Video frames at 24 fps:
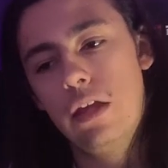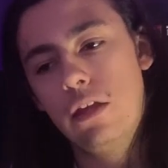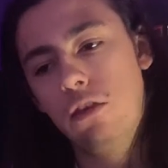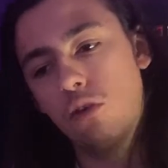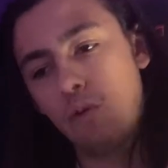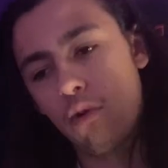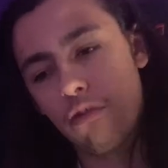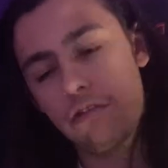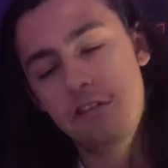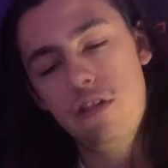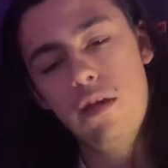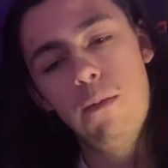
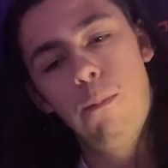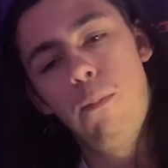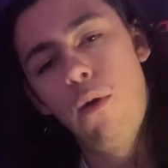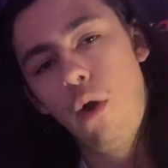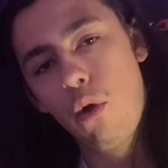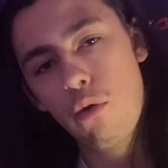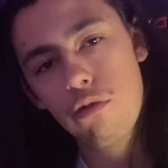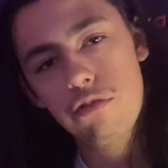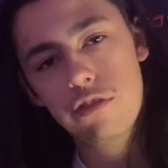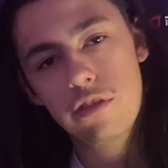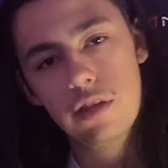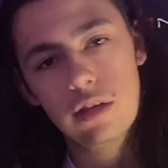you'll see
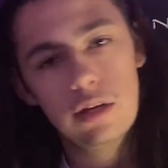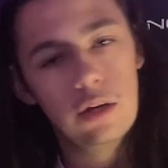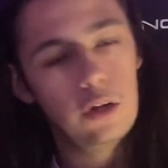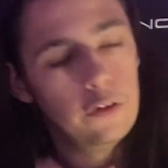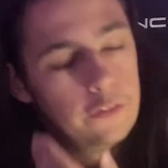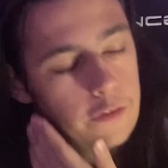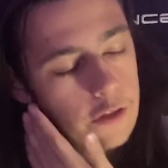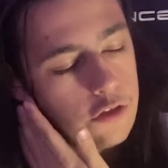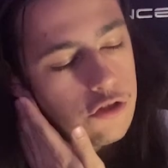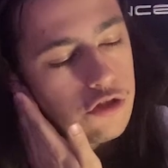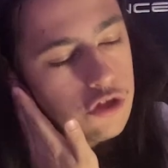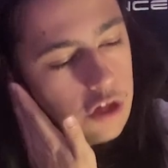posted on
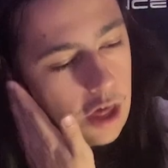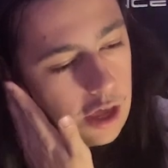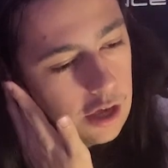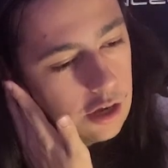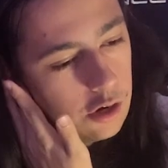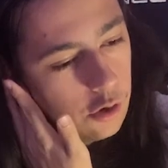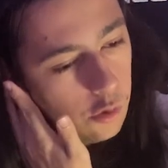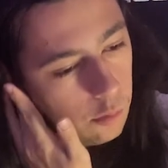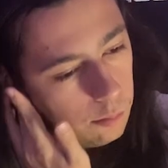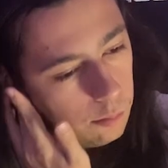this channel?